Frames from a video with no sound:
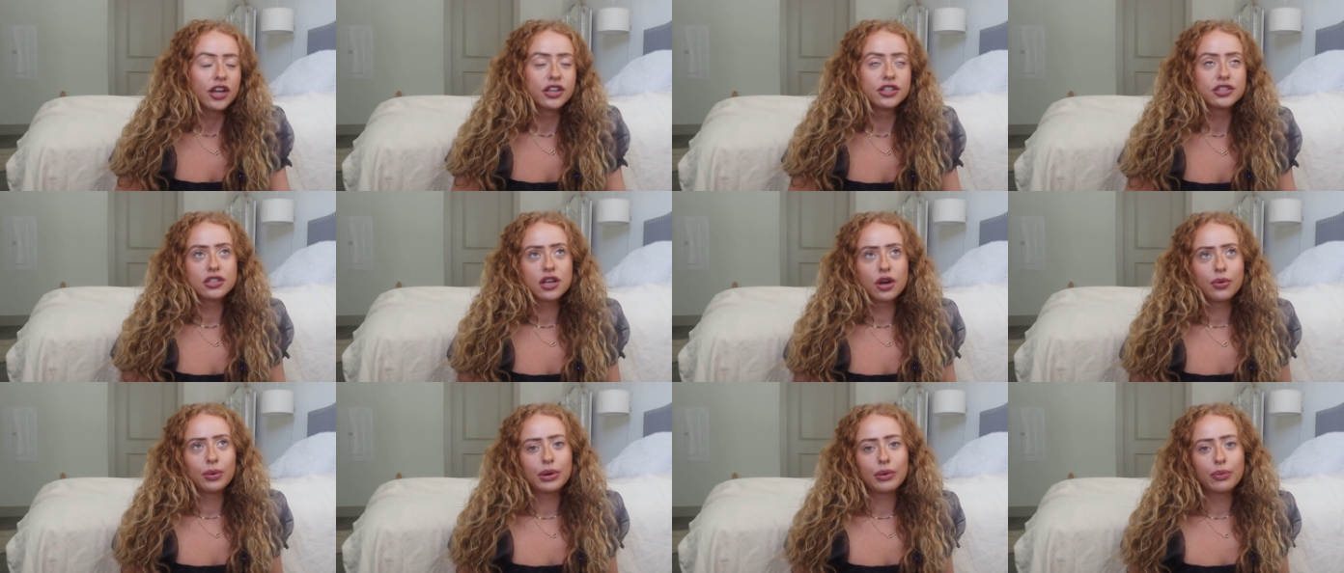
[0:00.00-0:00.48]

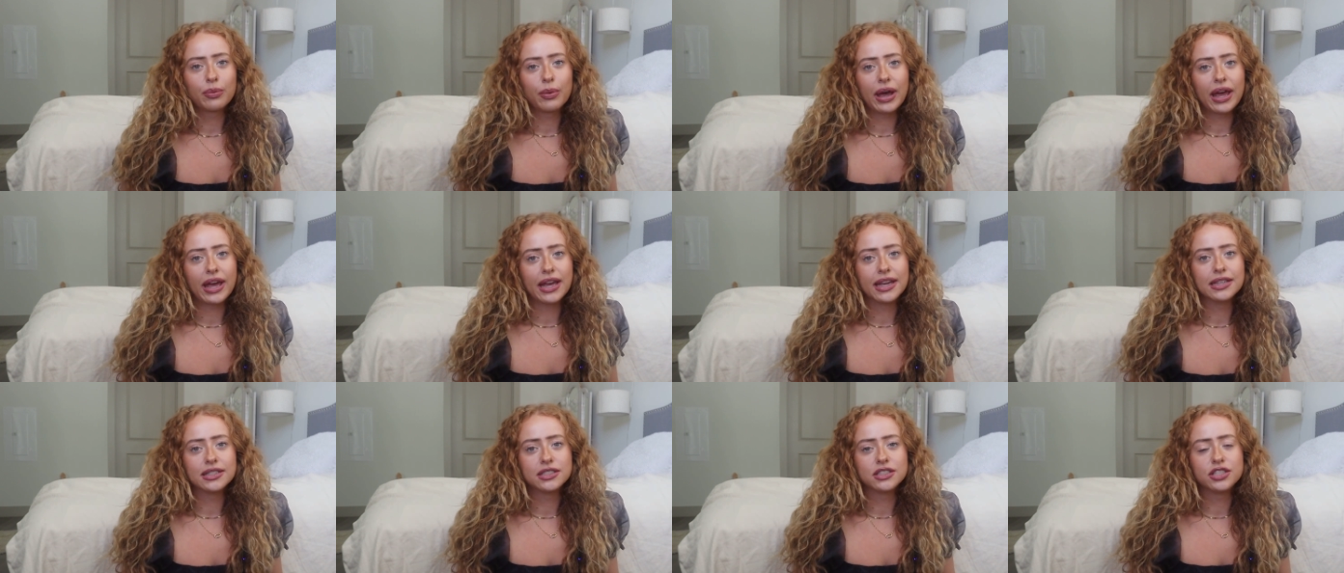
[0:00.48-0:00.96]
So we
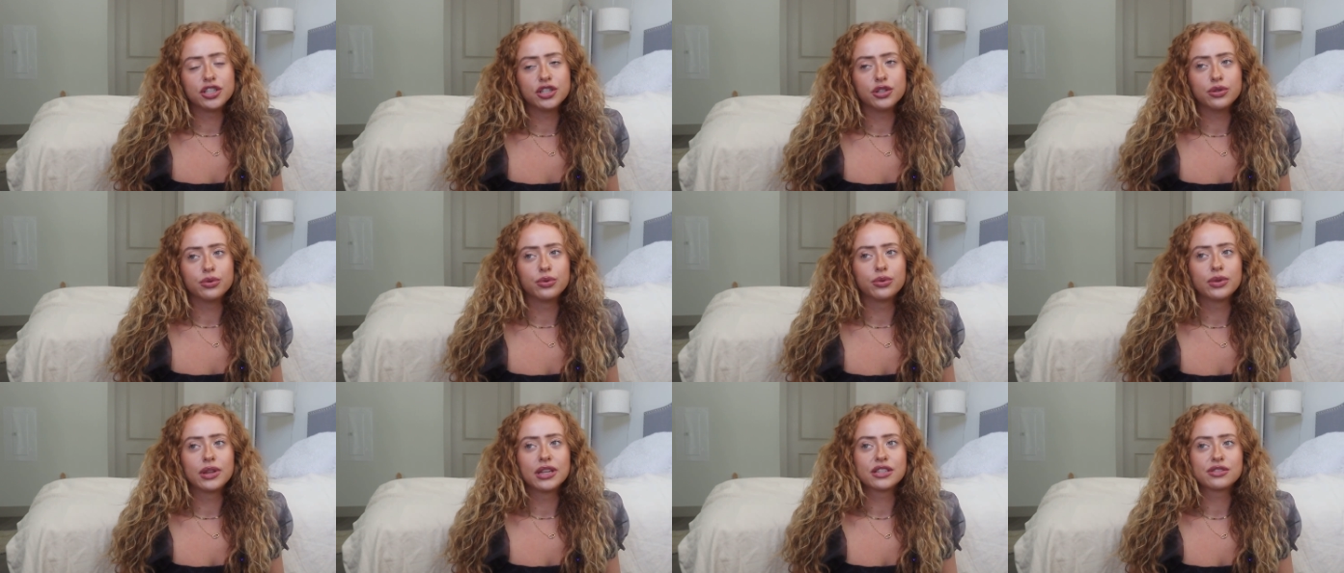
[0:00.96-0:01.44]
went
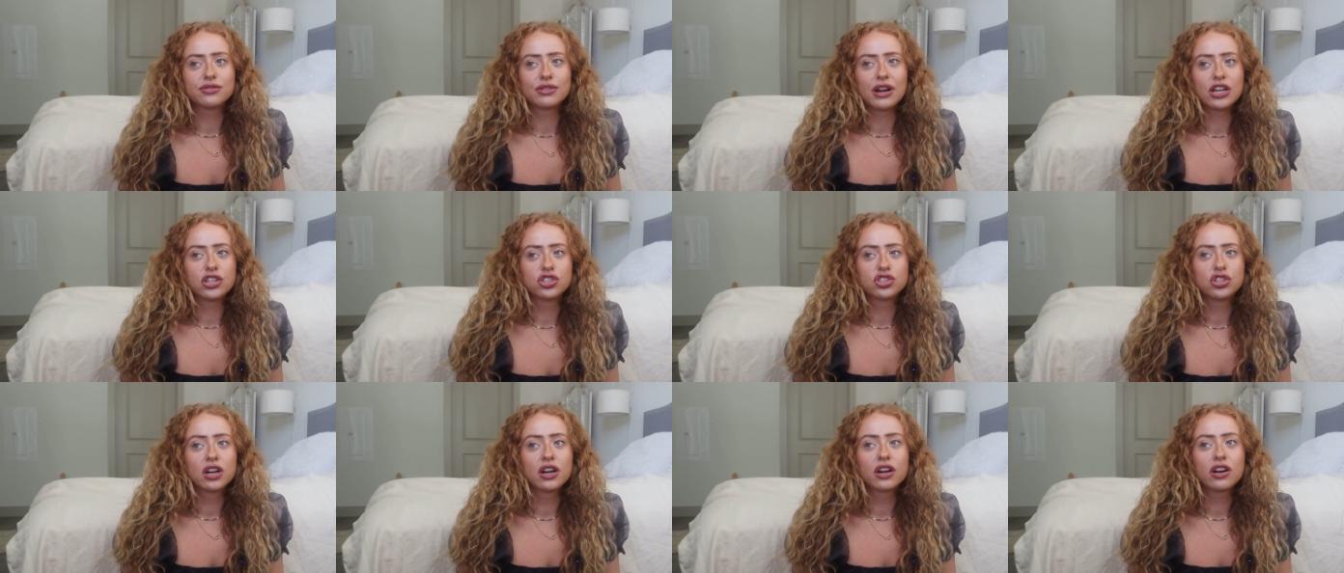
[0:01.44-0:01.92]
to this
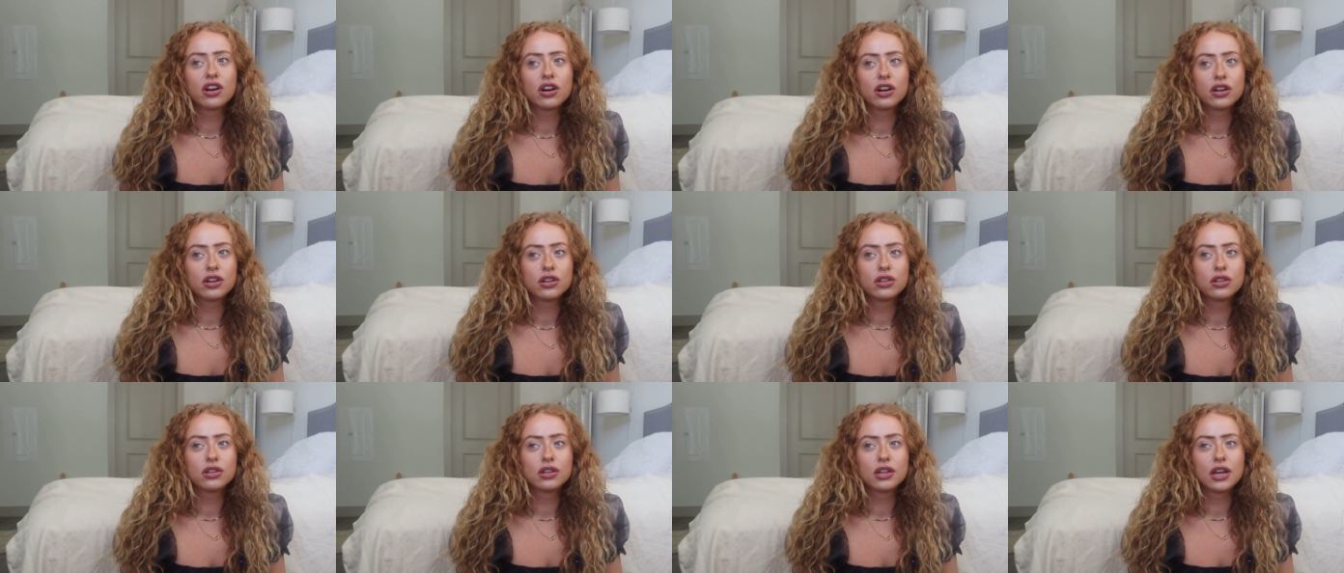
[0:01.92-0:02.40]
restaurant
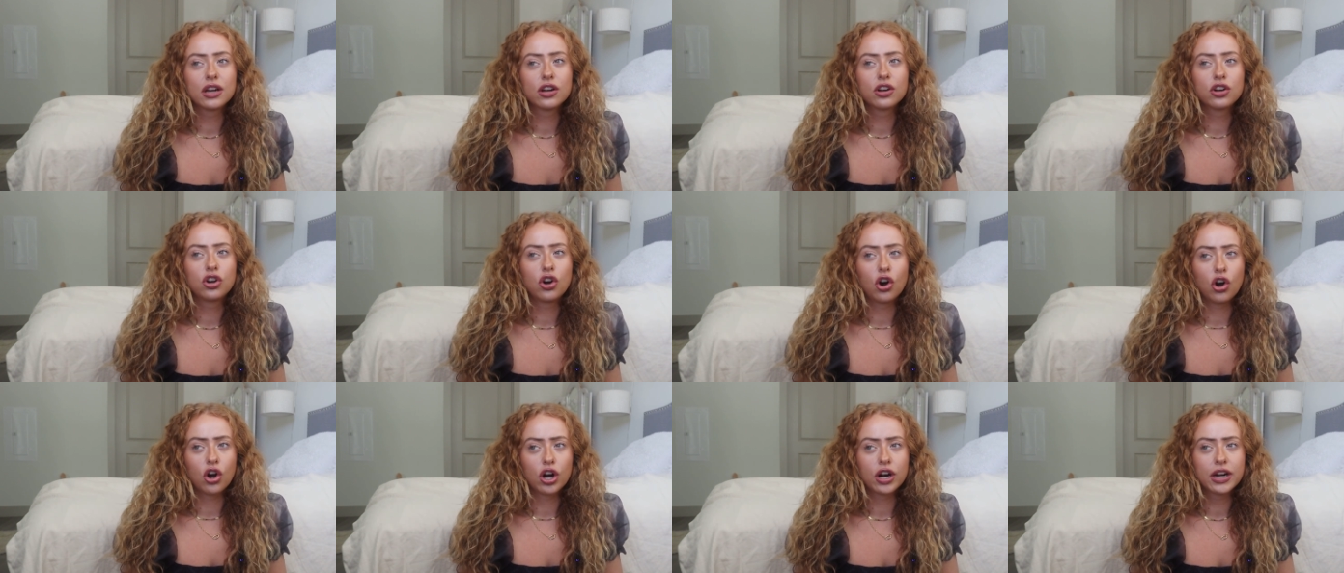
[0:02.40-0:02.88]
called
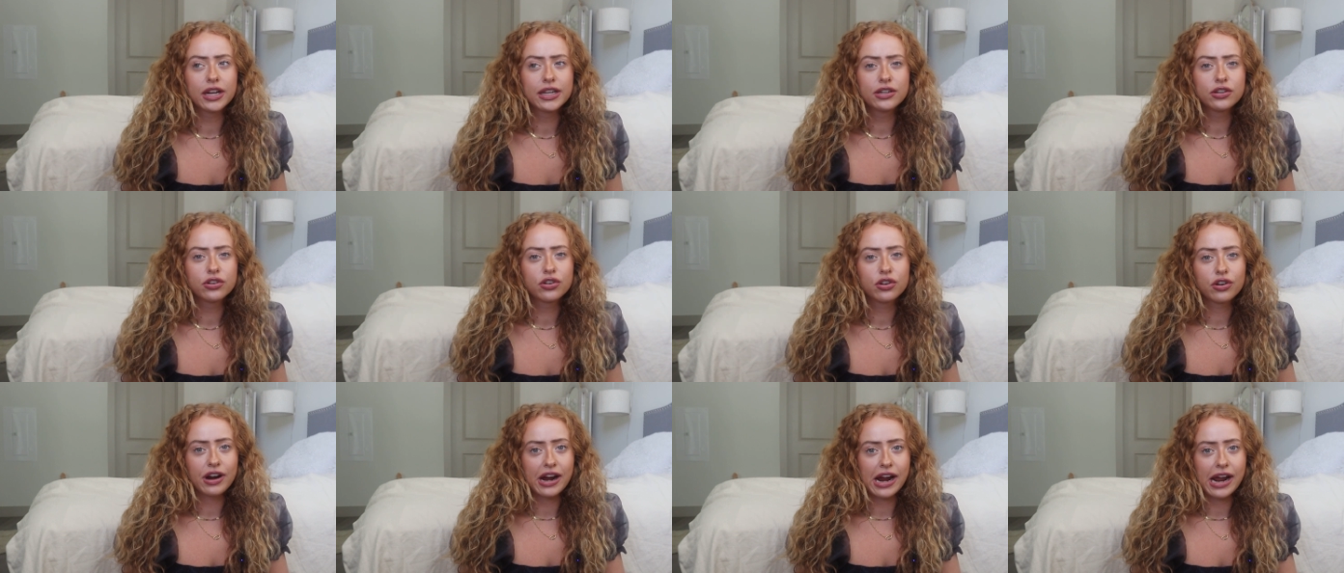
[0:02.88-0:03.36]
Garden
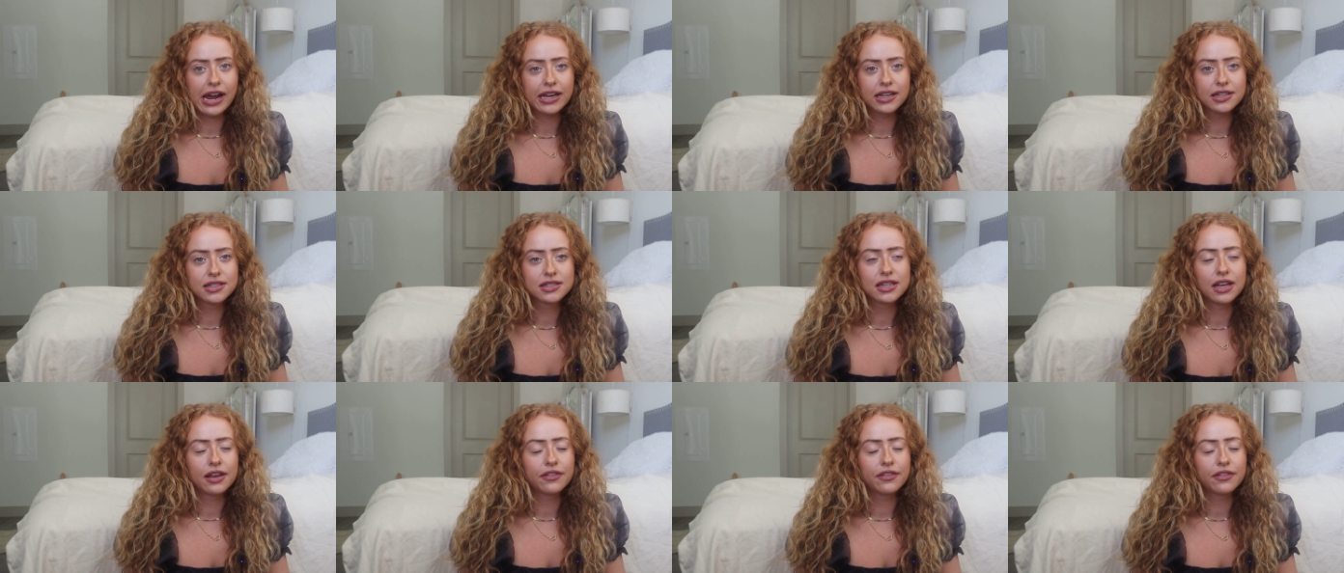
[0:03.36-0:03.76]
Grace.